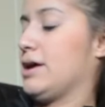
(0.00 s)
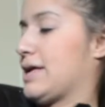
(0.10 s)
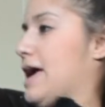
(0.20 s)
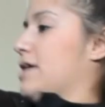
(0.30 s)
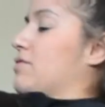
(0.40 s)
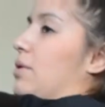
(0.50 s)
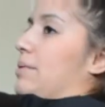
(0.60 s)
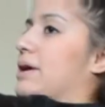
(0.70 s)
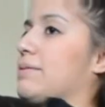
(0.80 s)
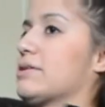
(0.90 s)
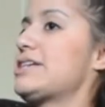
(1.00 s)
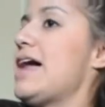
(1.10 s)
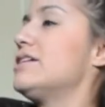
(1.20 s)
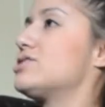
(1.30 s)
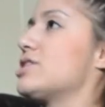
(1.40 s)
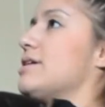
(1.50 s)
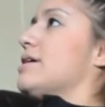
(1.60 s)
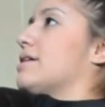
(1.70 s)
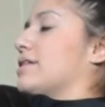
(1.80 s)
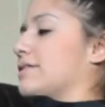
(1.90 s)
Again, going a little more challenging
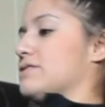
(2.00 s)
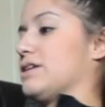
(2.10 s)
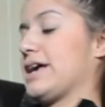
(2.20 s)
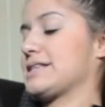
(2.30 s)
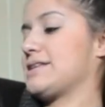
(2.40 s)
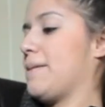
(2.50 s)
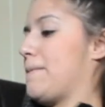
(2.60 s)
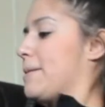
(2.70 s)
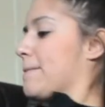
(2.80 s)
with your legs up.